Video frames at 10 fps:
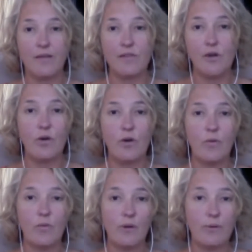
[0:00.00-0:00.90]

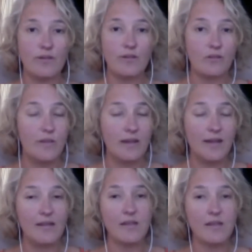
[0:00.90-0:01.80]
So we went to the
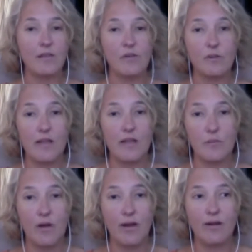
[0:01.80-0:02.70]
meetings and learned about the
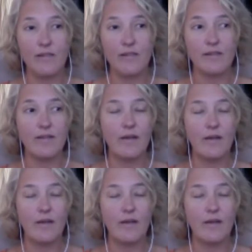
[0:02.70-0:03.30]
products, and